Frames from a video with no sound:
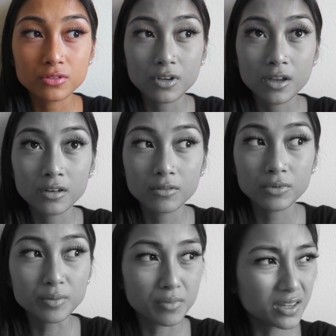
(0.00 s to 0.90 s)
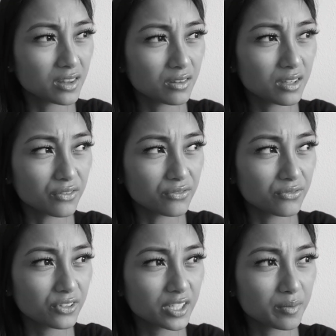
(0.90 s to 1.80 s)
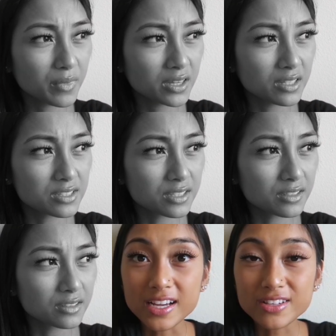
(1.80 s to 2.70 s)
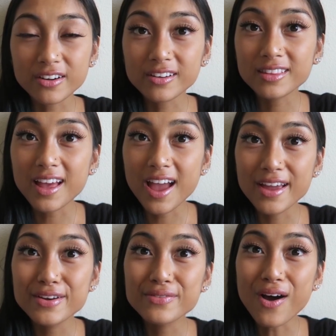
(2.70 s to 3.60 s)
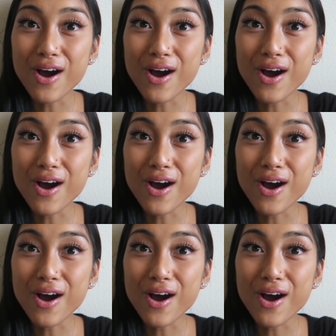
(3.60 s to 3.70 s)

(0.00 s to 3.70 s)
the end, what month the freaking month is it? I started at the end of